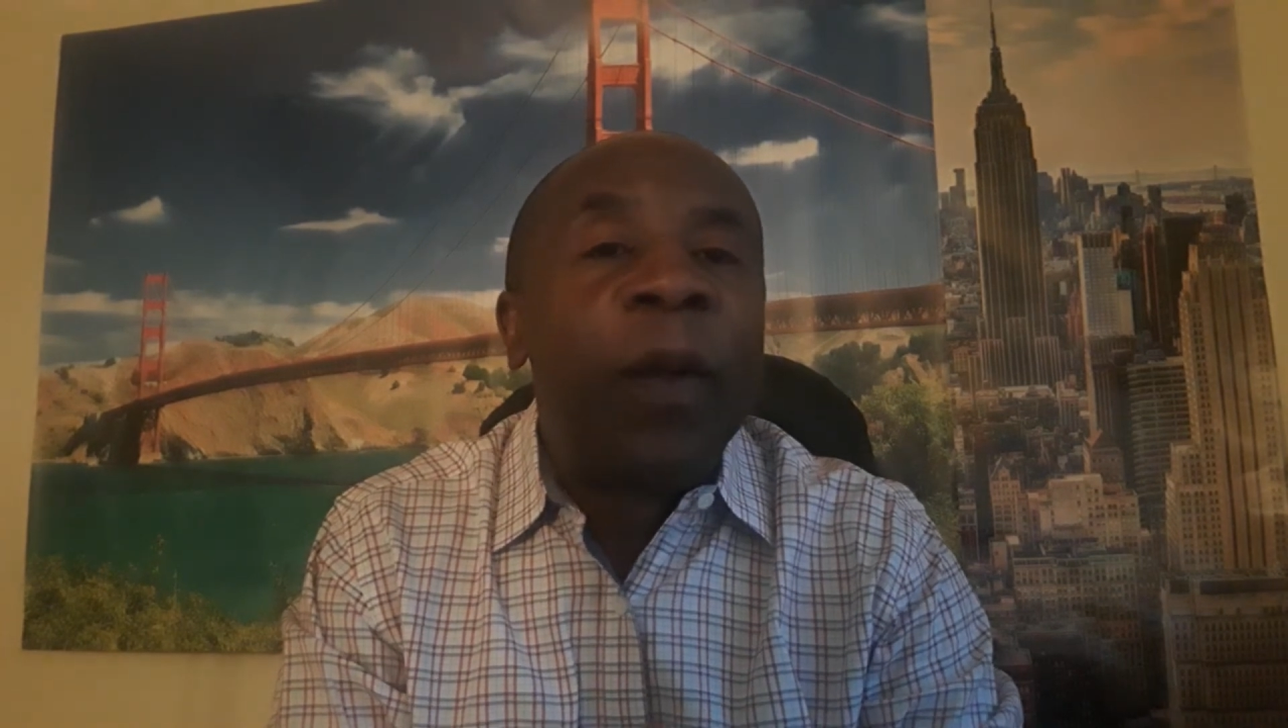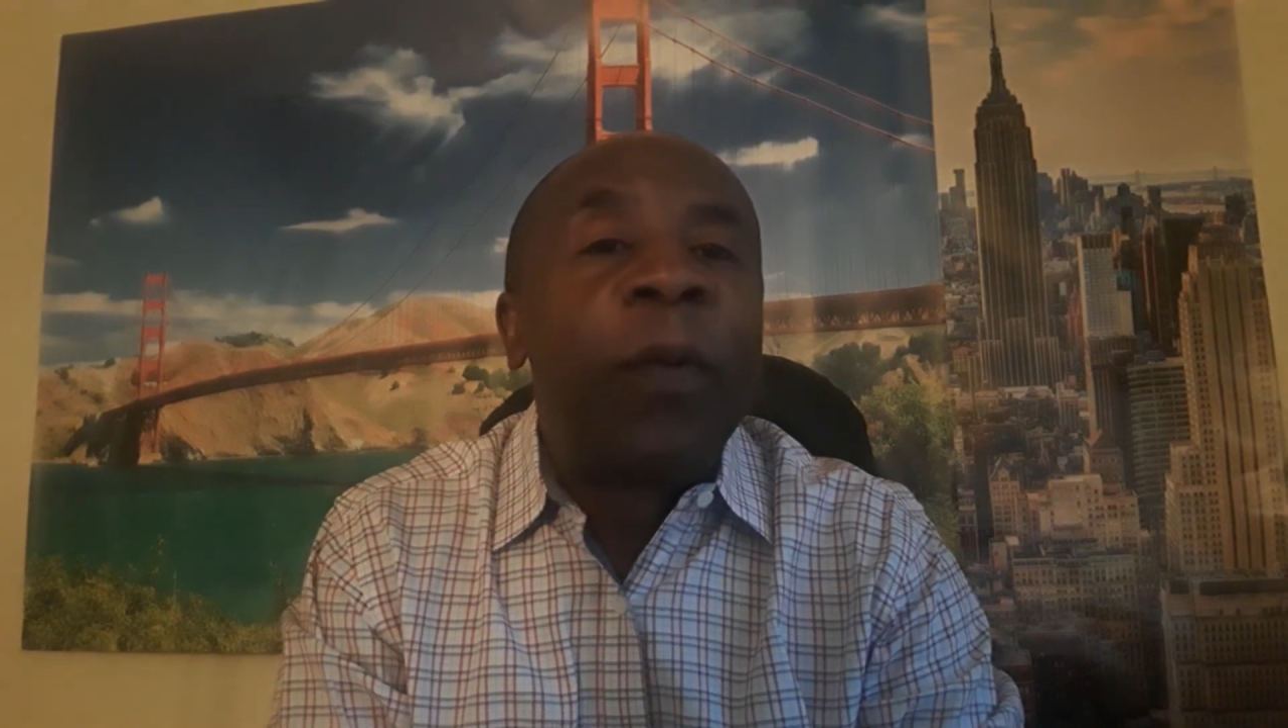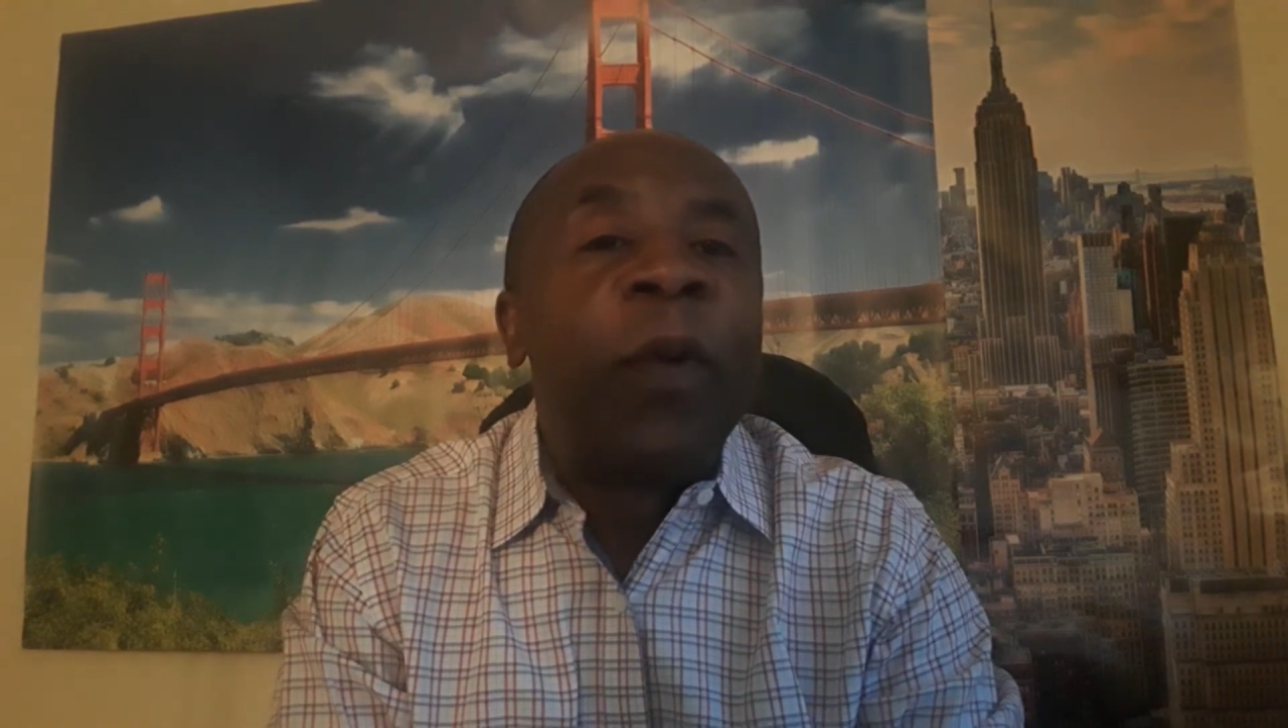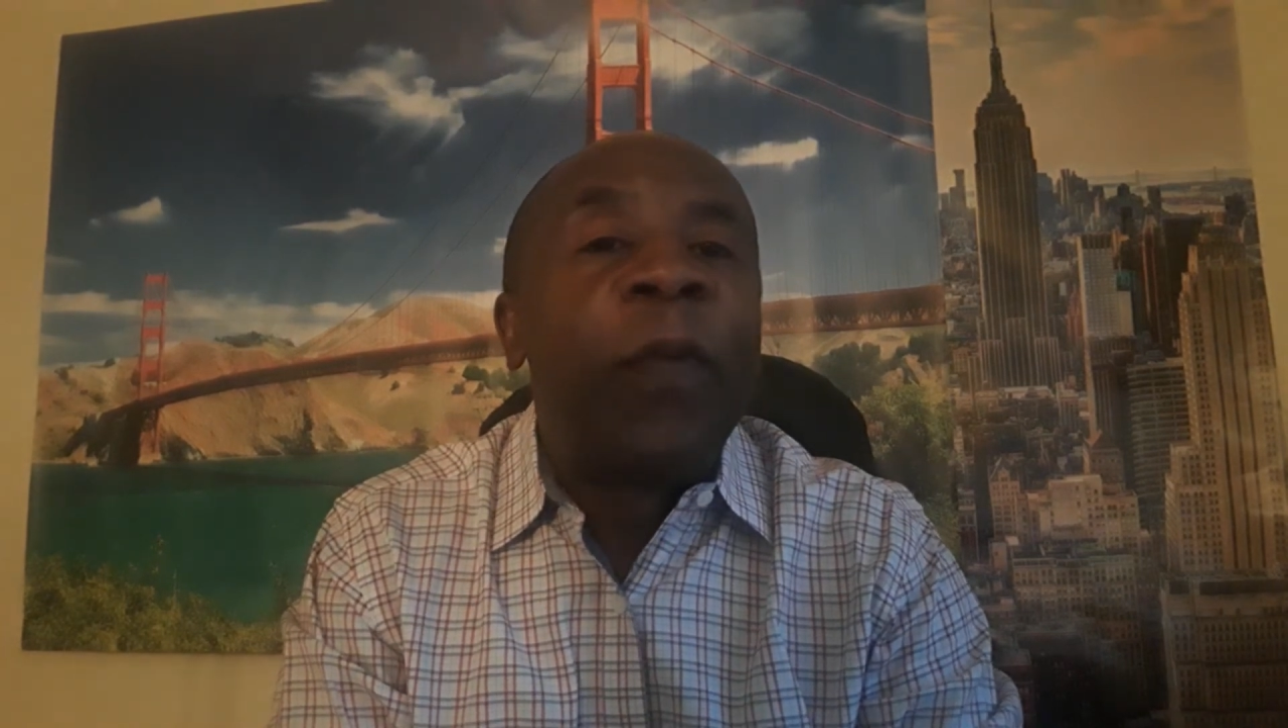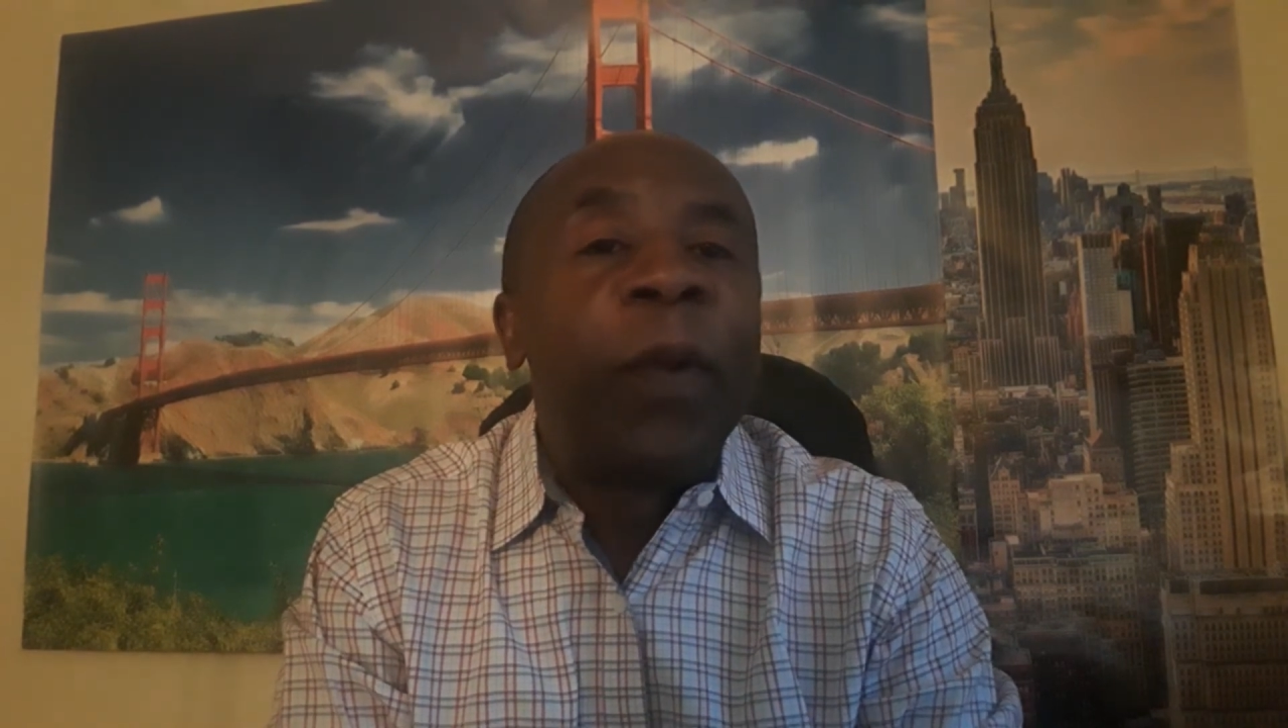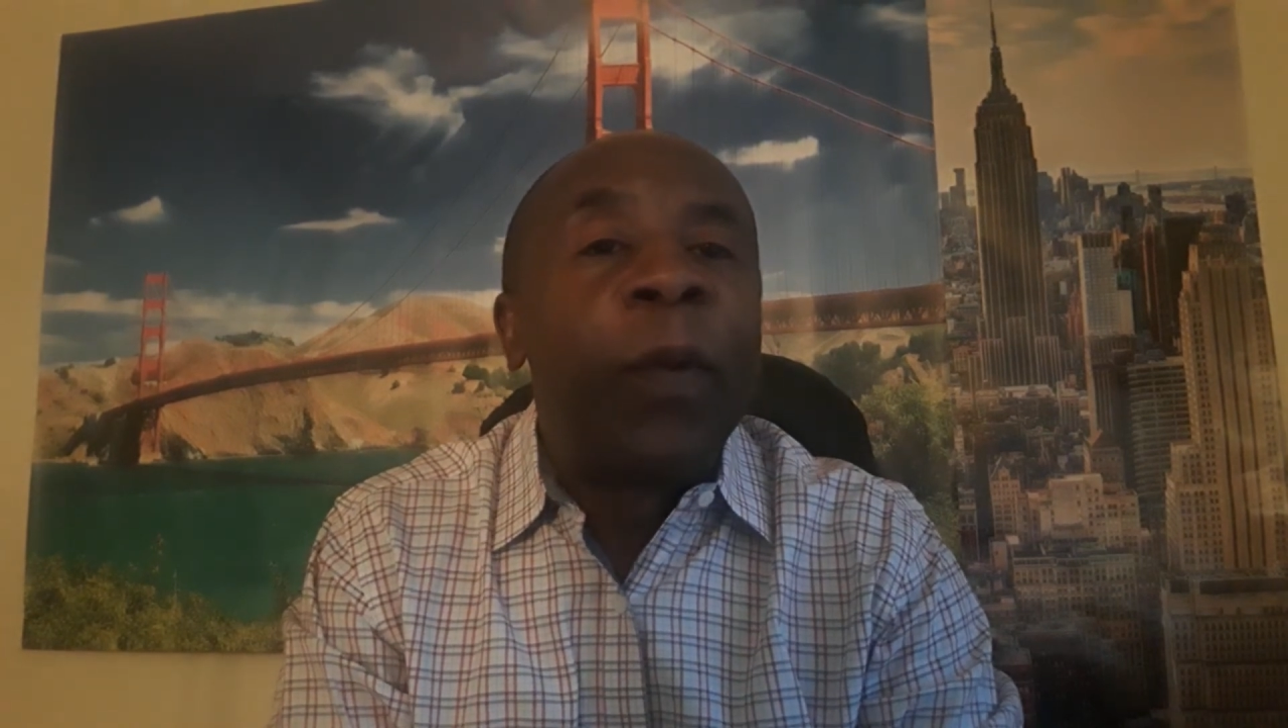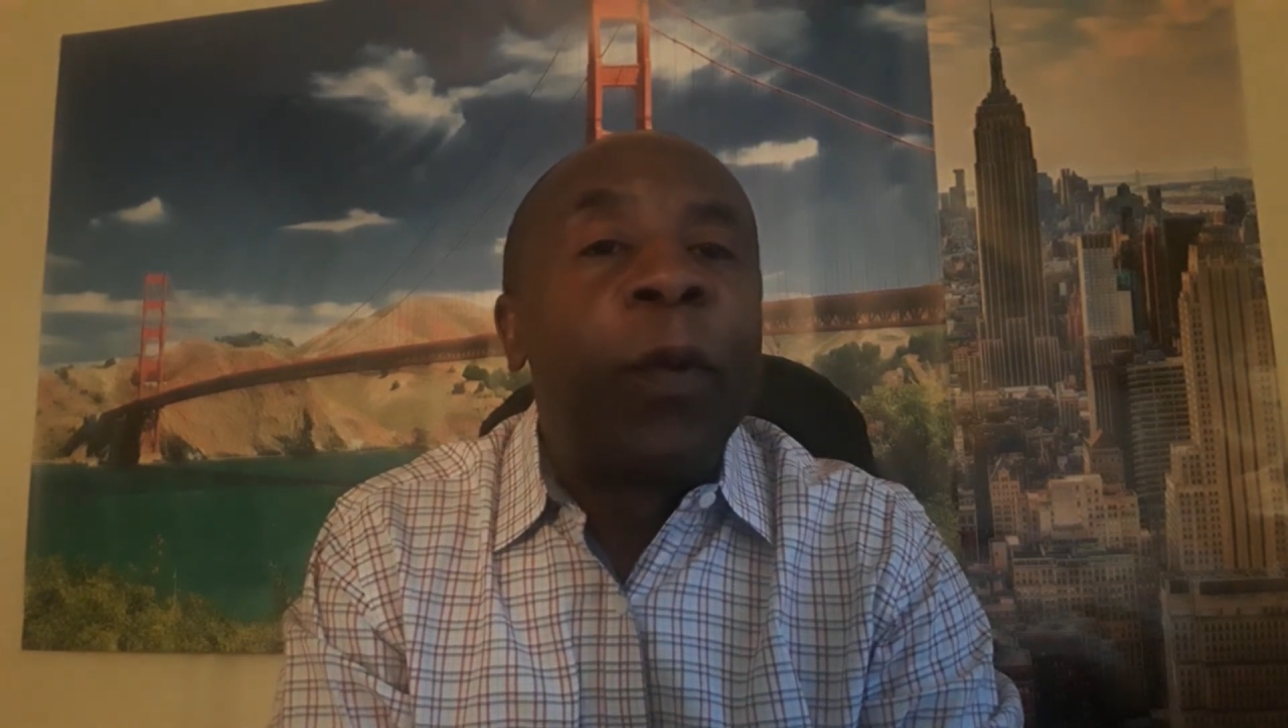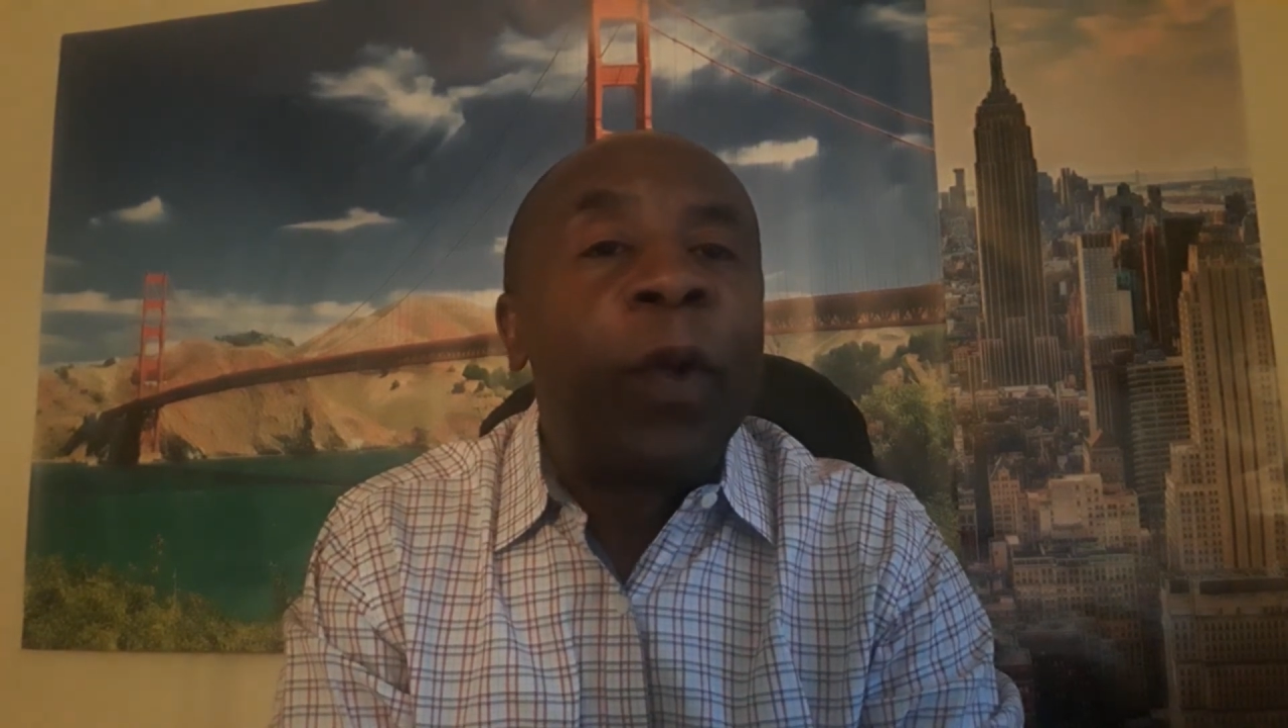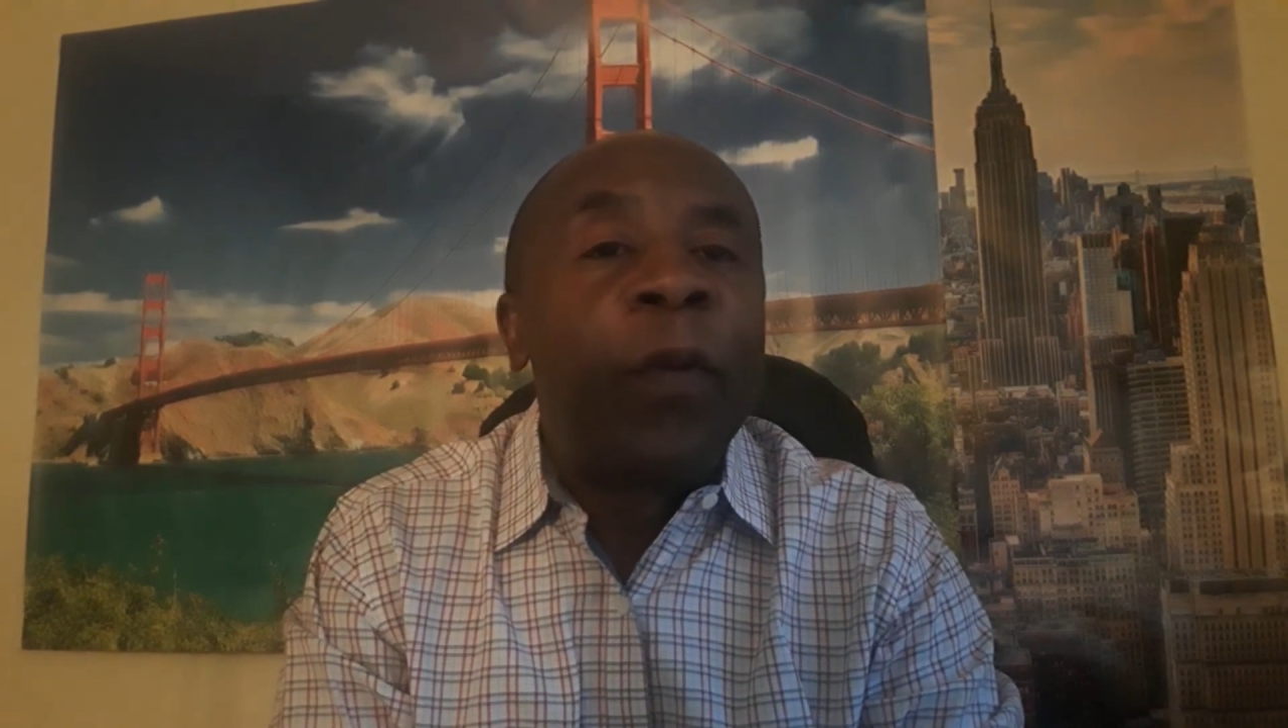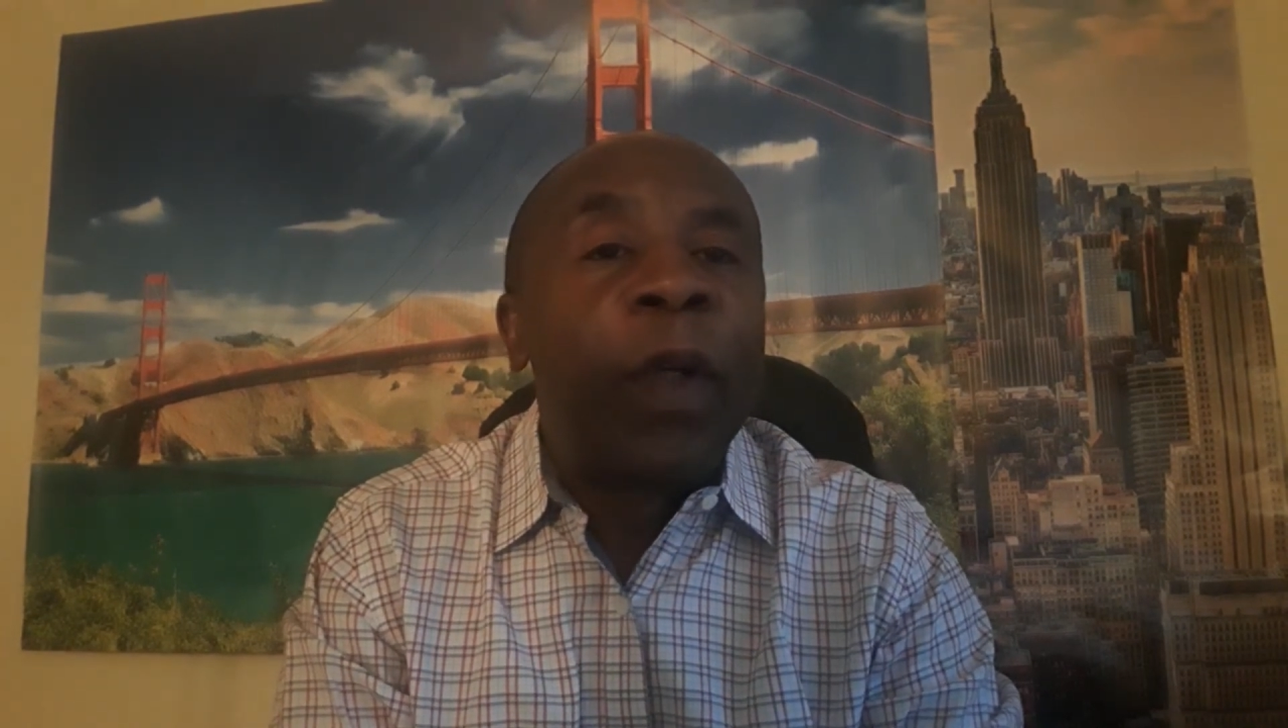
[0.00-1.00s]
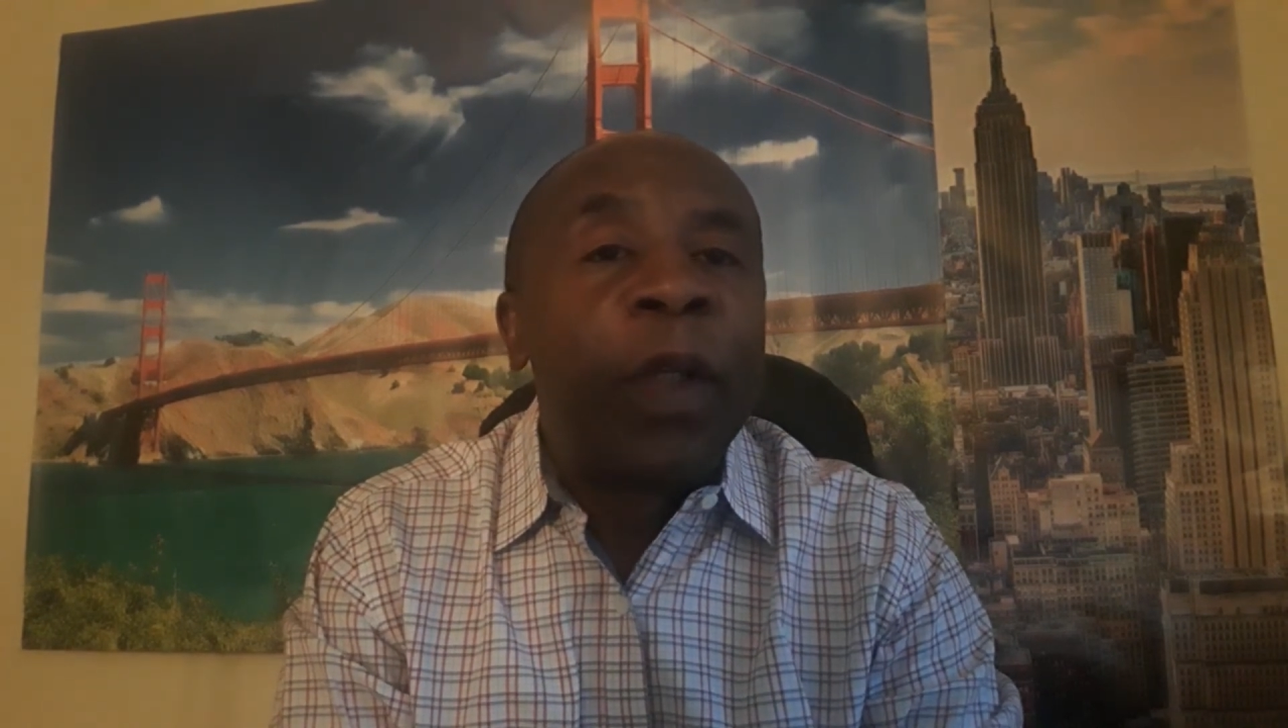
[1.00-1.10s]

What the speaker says: we feel we've